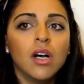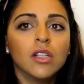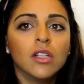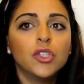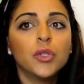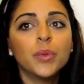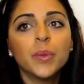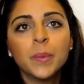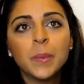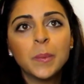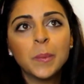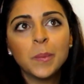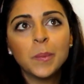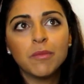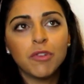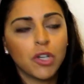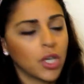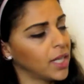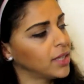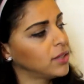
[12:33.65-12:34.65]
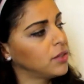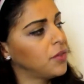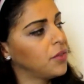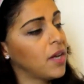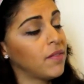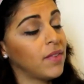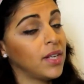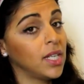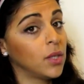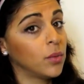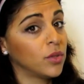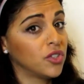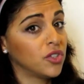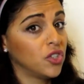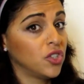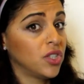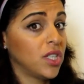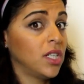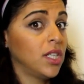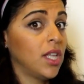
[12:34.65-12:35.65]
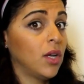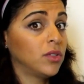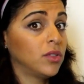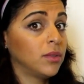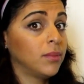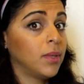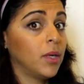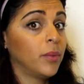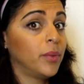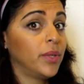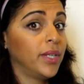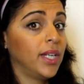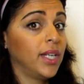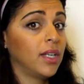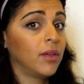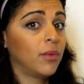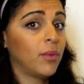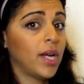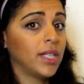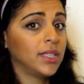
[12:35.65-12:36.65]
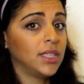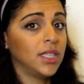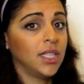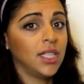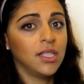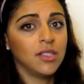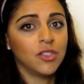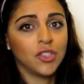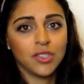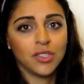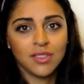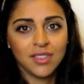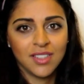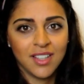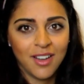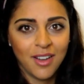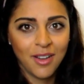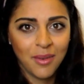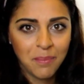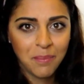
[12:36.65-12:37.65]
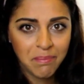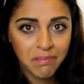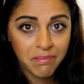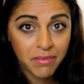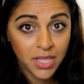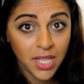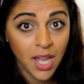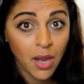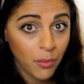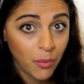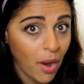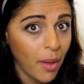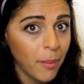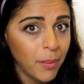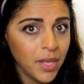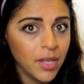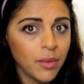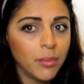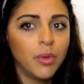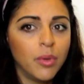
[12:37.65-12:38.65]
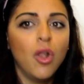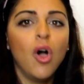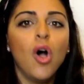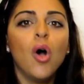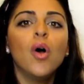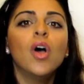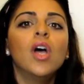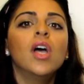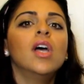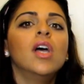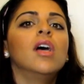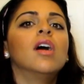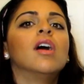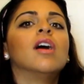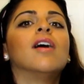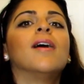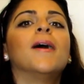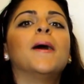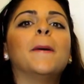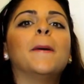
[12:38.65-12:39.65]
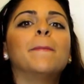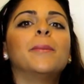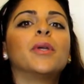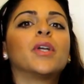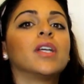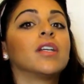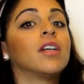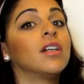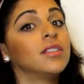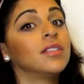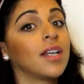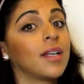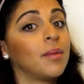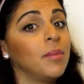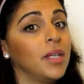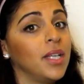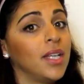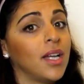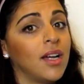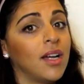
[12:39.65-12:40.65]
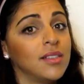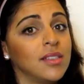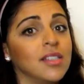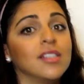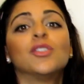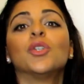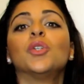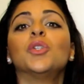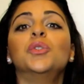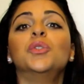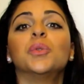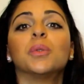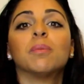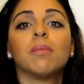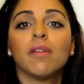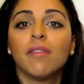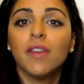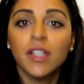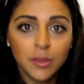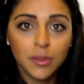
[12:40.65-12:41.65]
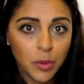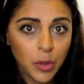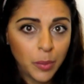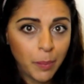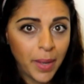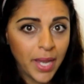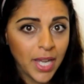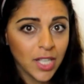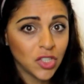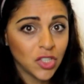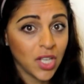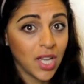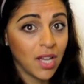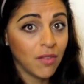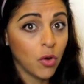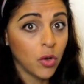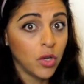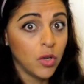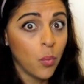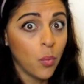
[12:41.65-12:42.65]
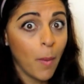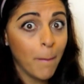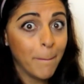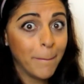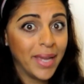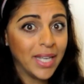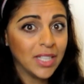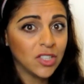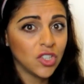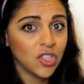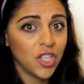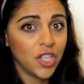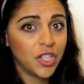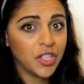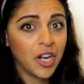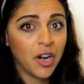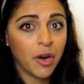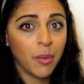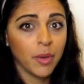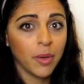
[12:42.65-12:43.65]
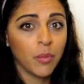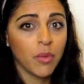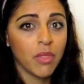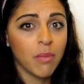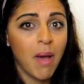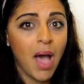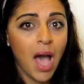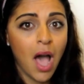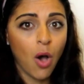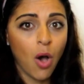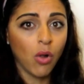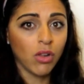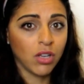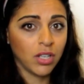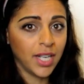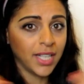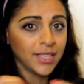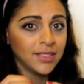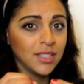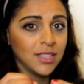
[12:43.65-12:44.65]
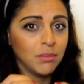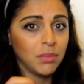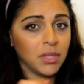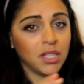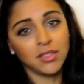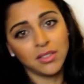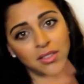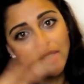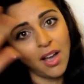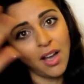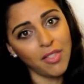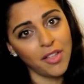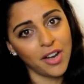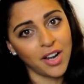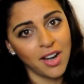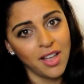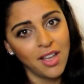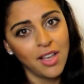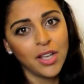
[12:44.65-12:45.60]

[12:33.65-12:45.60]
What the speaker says: don't forget, if you have any questions, any doubts about reading and writing, just write me here below. You can contact me, as I told you, on my Facebook page. I have only one page, Learn Arabic with Maha, all connected, because the other